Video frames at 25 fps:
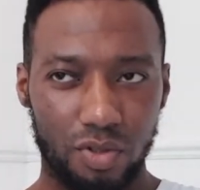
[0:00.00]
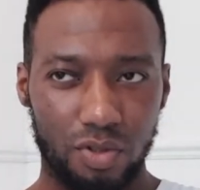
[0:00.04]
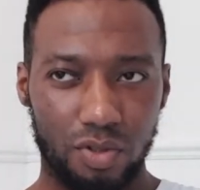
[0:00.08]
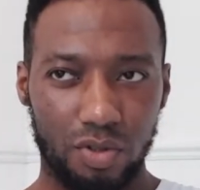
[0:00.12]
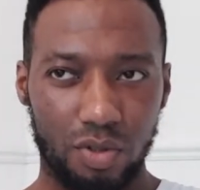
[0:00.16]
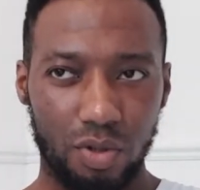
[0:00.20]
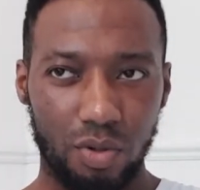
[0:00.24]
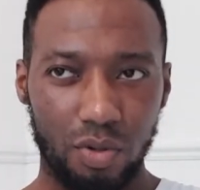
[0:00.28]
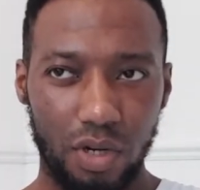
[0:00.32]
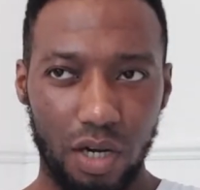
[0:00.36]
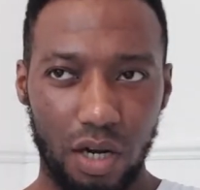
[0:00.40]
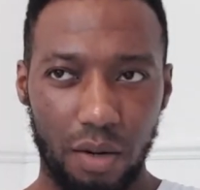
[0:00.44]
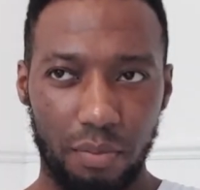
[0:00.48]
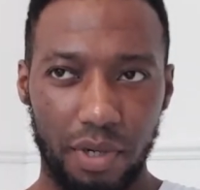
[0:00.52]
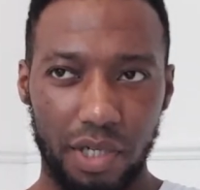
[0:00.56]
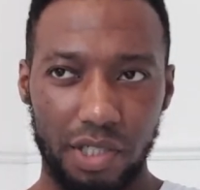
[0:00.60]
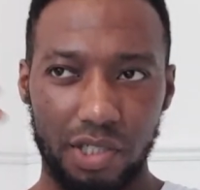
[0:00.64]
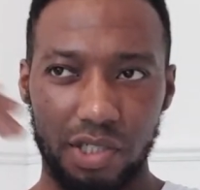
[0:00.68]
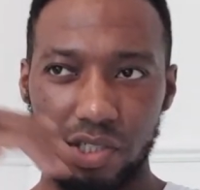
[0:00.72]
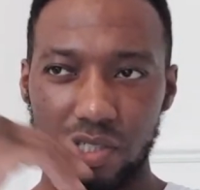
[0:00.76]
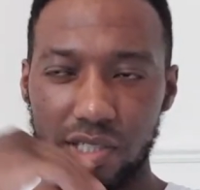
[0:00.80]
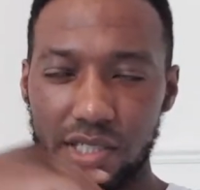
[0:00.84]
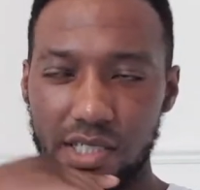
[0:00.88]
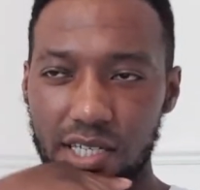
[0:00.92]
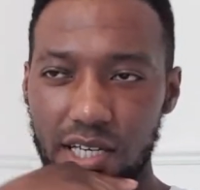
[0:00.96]
two of her
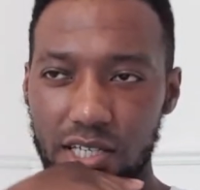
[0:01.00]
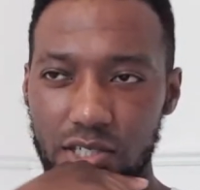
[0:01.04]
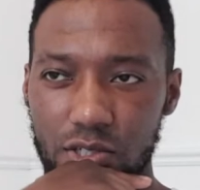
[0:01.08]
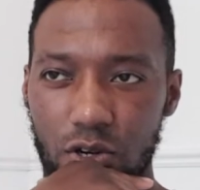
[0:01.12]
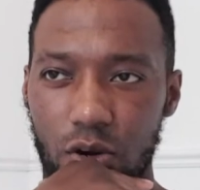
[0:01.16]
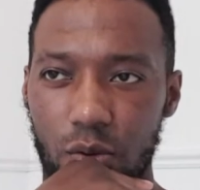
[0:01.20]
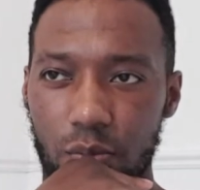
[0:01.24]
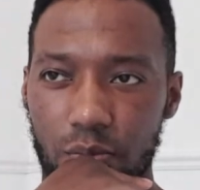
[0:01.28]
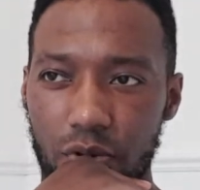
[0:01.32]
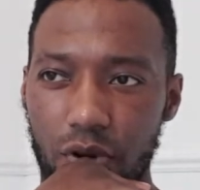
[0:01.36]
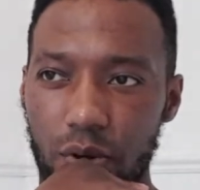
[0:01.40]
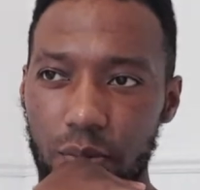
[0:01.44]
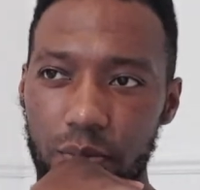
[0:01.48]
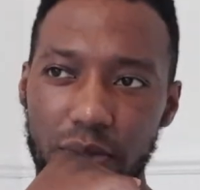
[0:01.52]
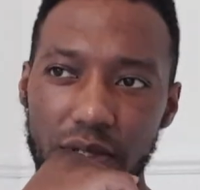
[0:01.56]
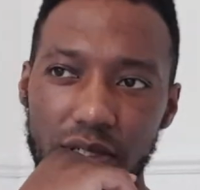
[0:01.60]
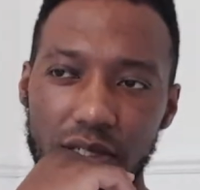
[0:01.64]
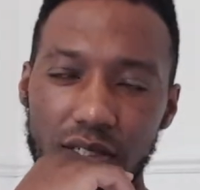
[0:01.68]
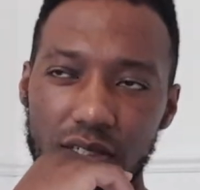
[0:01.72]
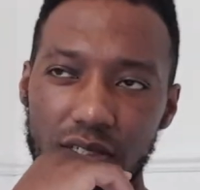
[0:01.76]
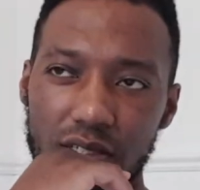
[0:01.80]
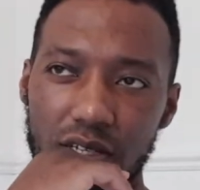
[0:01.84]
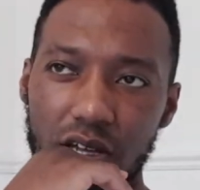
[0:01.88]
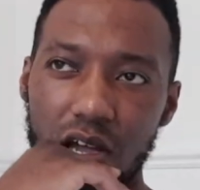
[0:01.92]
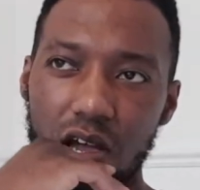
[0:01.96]
brethren and that's got
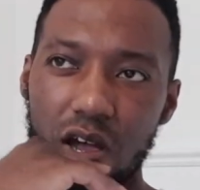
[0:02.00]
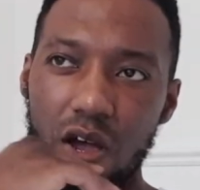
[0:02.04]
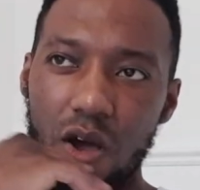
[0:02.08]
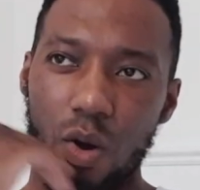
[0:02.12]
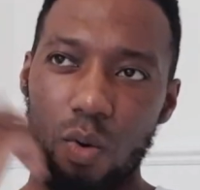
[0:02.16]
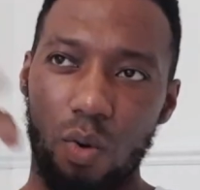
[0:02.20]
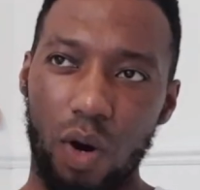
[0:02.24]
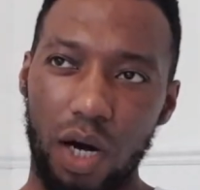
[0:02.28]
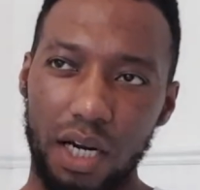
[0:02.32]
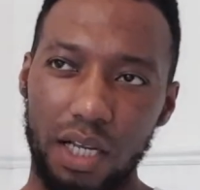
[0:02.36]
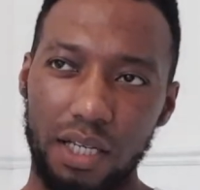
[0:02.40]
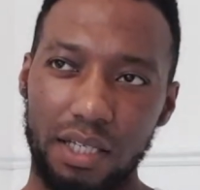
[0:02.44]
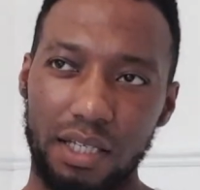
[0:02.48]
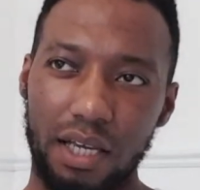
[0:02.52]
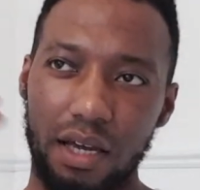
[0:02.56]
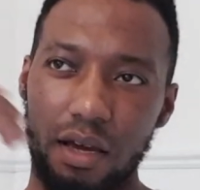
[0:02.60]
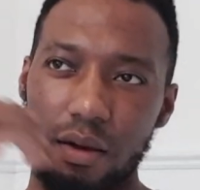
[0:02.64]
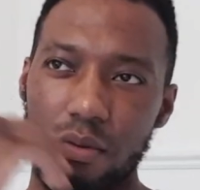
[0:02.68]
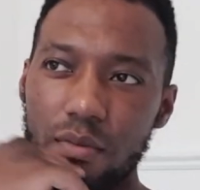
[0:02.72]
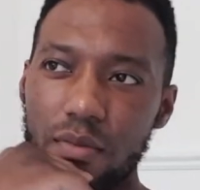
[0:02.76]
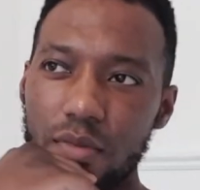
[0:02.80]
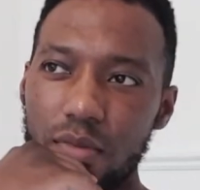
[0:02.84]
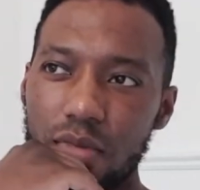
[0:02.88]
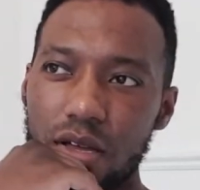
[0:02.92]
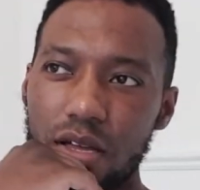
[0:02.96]
properties one of
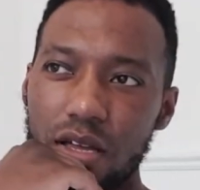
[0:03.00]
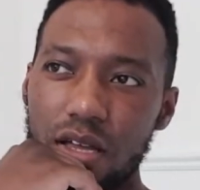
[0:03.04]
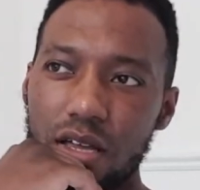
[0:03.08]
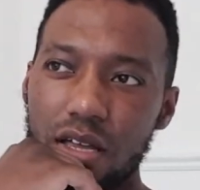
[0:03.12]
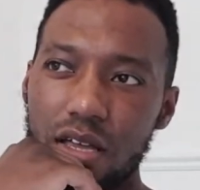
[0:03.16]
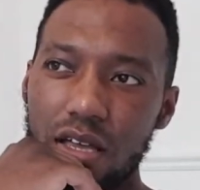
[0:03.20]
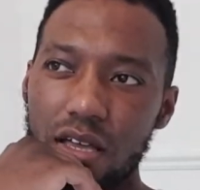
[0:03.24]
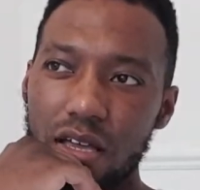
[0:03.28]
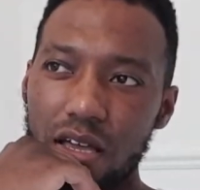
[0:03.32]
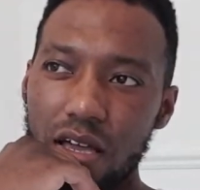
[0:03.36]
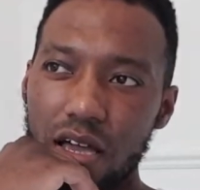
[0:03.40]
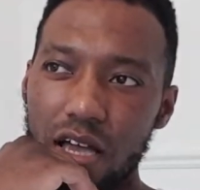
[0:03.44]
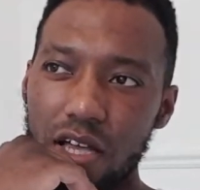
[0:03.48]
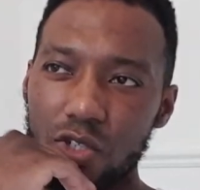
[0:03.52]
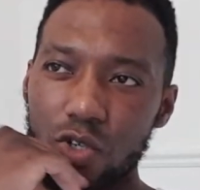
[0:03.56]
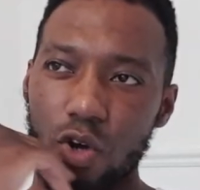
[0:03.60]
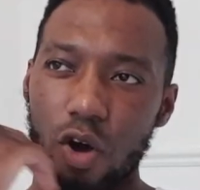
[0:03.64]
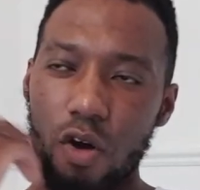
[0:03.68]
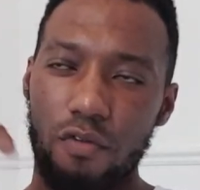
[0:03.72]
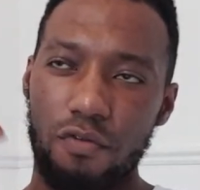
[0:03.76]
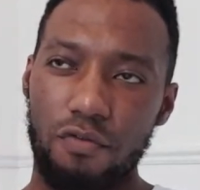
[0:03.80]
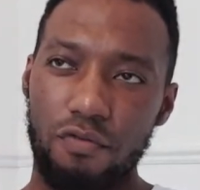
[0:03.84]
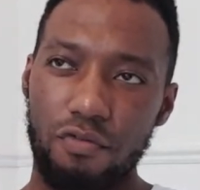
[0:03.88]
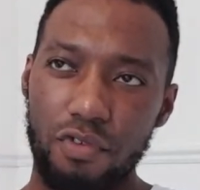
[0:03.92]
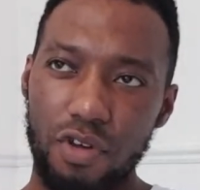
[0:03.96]
them has
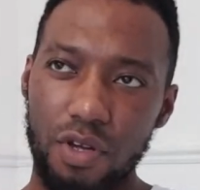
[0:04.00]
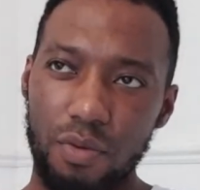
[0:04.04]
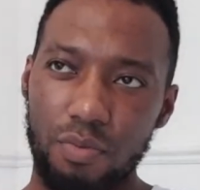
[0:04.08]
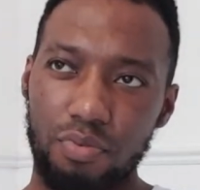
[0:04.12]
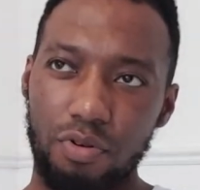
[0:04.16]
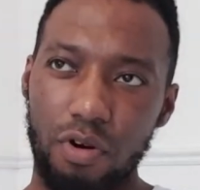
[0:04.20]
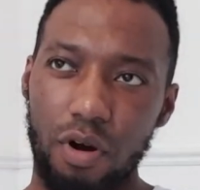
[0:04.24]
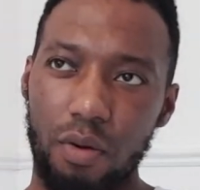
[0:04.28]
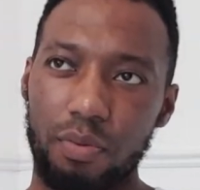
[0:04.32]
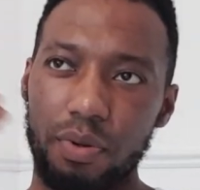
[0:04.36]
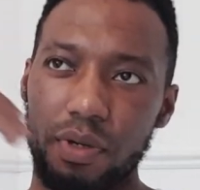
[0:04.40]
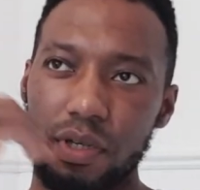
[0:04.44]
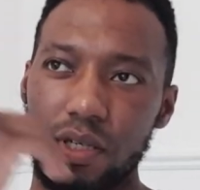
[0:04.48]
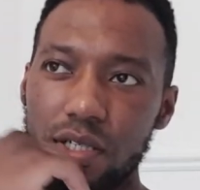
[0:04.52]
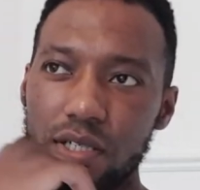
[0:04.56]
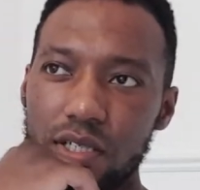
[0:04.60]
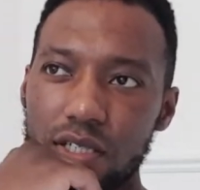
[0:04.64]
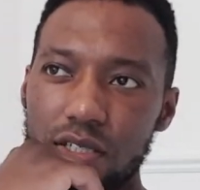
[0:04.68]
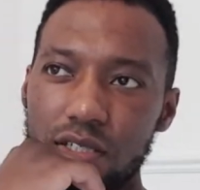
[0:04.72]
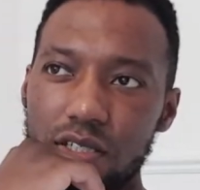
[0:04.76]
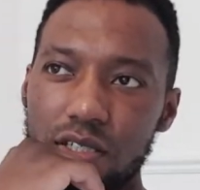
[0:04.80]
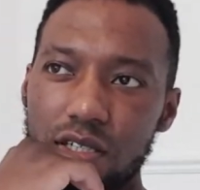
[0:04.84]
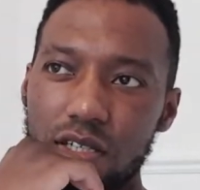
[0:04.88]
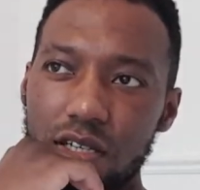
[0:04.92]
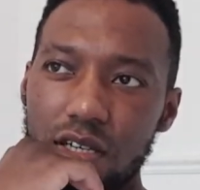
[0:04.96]
got three
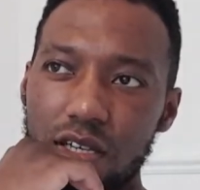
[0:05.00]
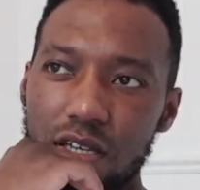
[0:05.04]
properties